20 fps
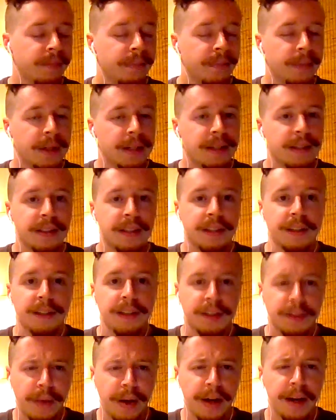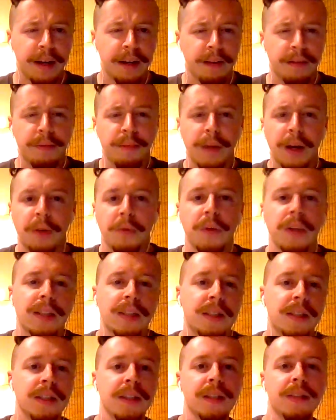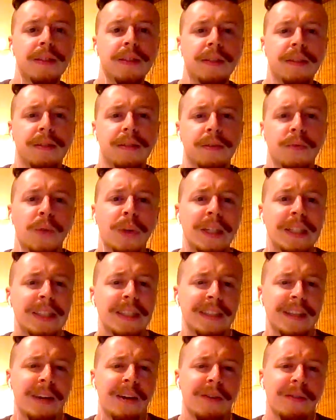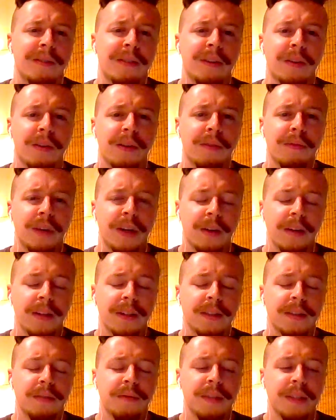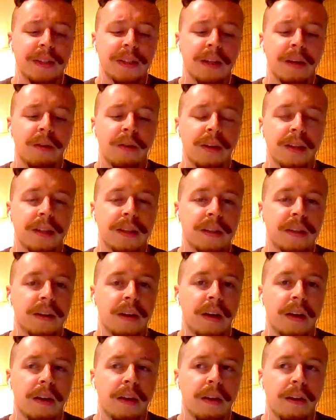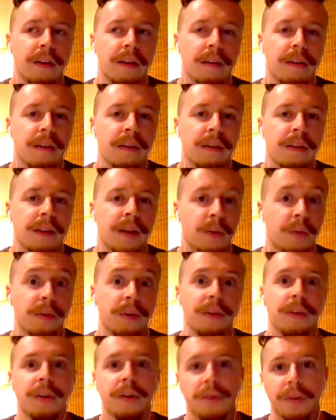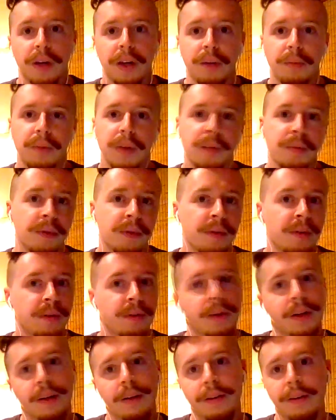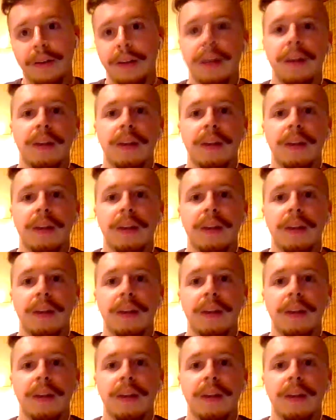And just despite my reachings out, to various of these outlets that were, trading people around,